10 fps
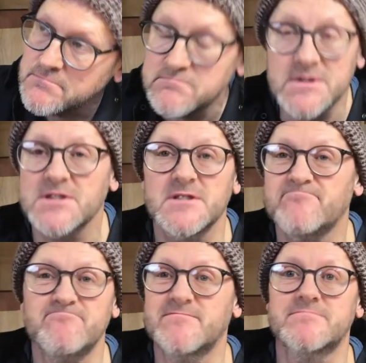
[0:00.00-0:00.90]
just a
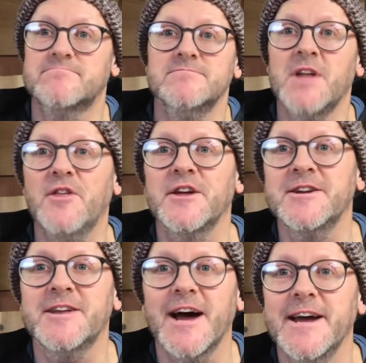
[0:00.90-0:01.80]

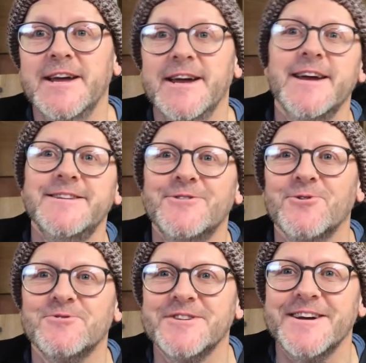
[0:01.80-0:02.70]
nothing day in
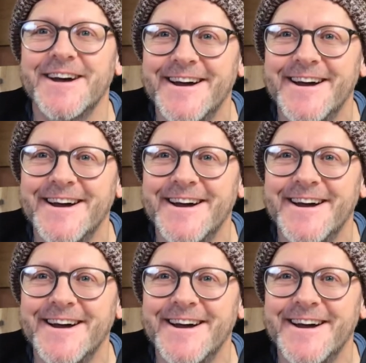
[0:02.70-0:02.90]
Dorset.